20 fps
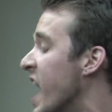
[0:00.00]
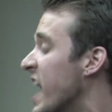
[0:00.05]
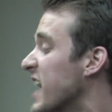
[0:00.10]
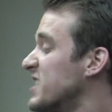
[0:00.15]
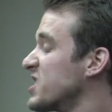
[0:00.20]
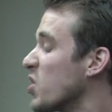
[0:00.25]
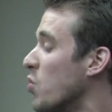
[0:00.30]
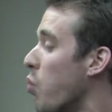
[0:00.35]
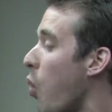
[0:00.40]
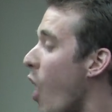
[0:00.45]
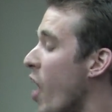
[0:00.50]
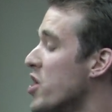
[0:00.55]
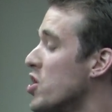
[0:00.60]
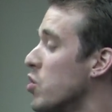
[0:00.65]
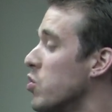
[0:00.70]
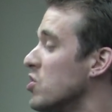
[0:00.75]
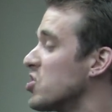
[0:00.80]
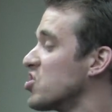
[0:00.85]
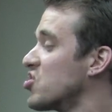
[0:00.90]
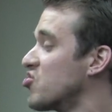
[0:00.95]
is the one
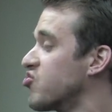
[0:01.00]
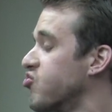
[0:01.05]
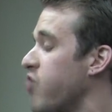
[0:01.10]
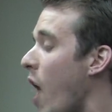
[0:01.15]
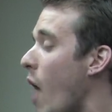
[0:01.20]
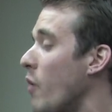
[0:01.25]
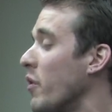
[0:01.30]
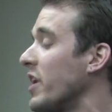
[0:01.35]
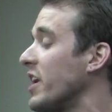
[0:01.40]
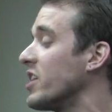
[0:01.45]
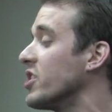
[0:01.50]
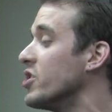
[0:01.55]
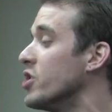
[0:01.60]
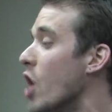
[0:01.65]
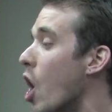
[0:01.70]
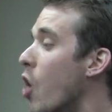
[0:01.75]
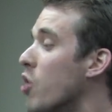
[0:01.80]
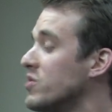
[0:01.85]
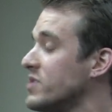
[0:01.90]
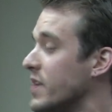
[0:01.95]
who is drowning
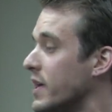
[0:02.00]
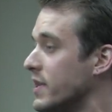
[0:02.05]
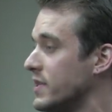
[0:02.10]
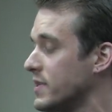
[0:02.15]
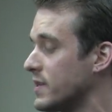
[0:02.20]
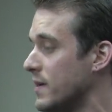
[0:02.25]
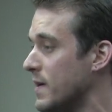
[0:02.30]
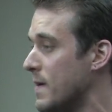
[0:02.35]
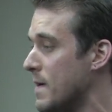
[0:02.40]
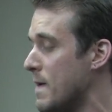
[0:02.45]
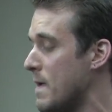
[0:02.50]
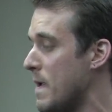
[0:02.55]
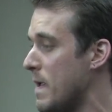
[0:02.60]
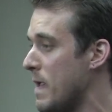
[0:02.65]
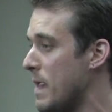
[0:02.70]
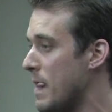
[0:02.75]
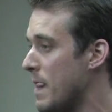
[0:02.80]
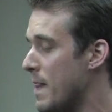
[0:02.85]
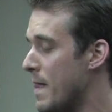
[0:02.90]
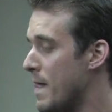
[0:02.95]
knows it.
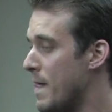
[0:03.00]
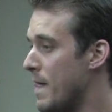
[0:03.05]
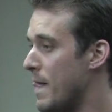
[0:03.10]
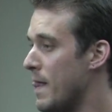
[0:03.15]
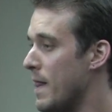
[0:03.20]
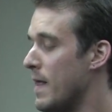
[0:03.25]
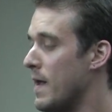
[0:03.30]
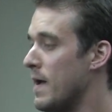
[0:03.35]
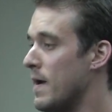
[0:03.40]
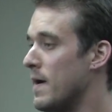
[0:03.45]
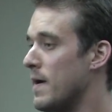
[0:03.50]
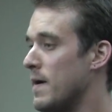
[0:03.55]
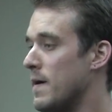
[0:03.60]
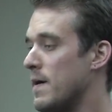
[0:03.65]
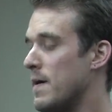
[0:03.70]
Oh, wow.